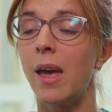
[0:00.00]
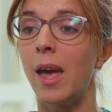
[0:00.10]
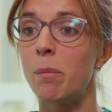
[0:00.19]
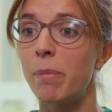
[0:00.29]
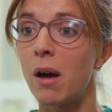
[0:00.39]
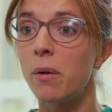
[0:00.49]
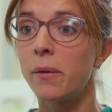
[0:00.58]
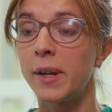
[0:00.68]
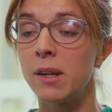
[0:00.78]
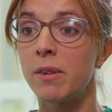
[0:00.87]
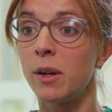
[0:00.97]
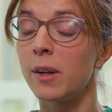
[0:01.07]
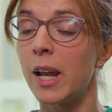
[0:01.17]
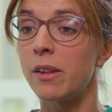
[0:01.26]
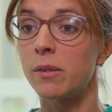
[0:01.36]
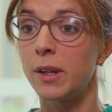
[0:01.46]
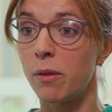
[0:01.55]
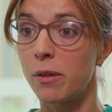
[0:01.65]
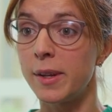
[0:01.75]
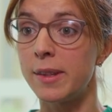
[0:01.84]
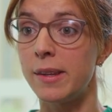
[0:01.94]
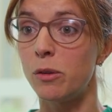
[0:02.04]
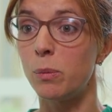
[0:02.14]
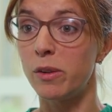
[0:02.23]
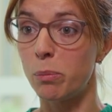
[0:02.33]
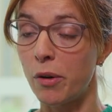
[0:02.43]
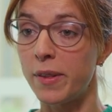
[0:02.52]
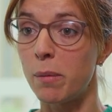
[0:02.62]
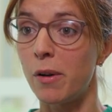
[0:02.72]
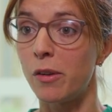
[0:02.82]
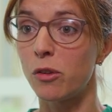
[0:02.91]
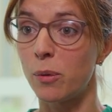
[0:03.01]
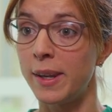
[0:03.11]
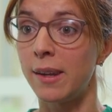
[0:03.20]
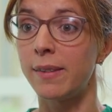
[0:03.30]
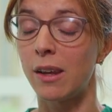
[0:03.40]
Empowering regulatory authorities with portable screening